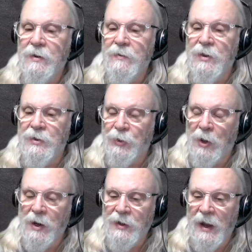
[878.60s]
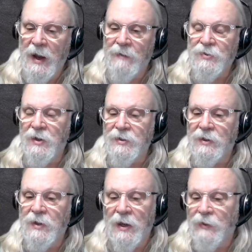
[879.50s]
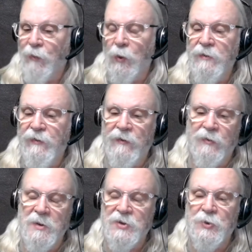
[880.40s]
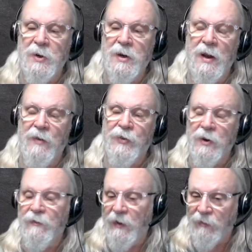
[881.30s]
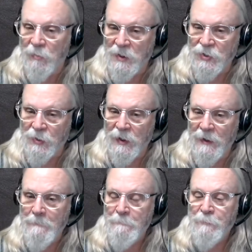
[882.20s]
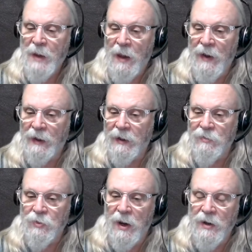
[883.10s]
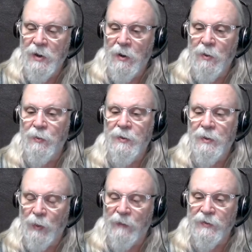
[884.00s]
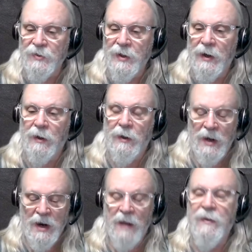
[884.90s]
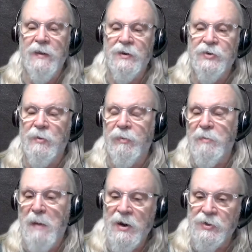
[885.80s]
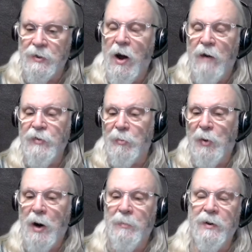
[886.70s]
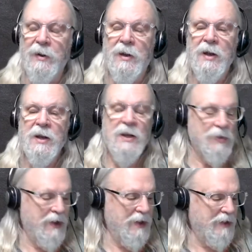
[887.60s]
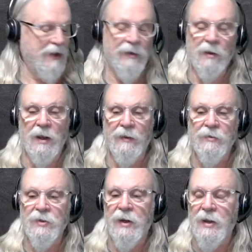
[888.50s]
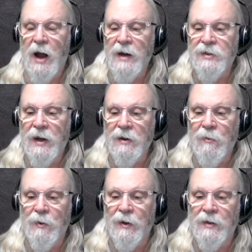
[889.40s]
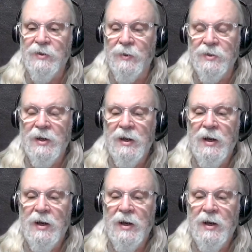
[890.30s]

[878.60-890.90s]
the drawing I have says it's 40 feet from this street and 30 feet from this street. And that gives you a known reference there. And then they just simply measure off your property. So it doesn't look like there's anything high tech going on. So it's,